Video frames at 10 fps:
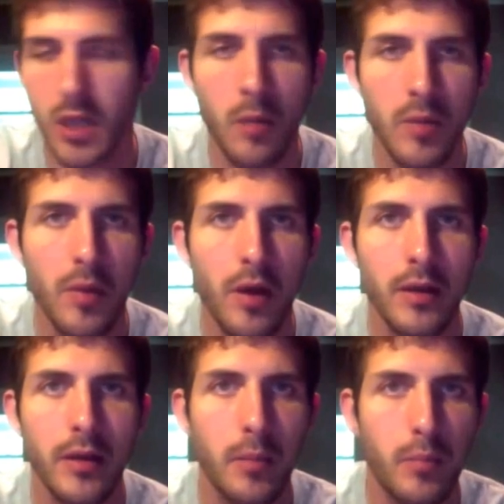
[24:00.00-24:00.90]
zombie
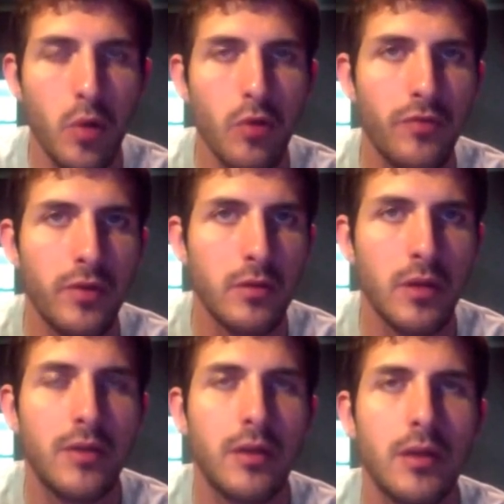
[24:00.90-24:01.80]
body, like poof, you're
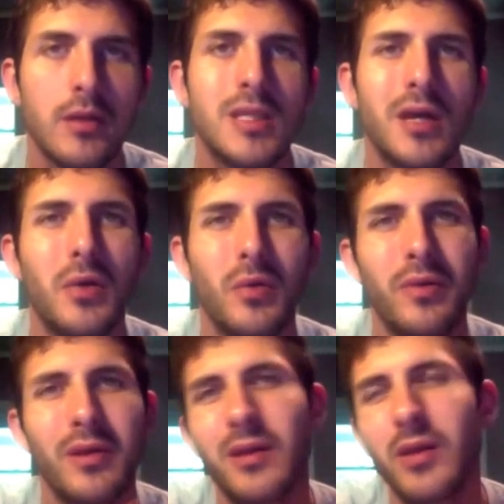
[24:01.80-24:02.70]
nothing. So
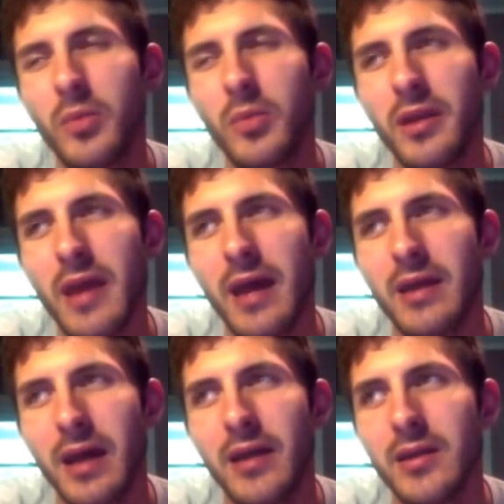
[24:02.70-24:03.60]
a little bit of that
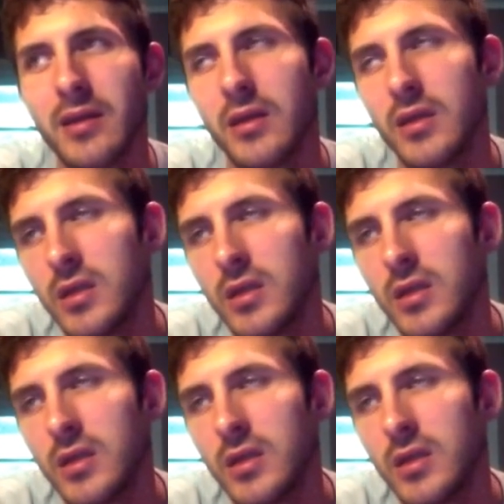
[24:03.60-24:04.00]
kind of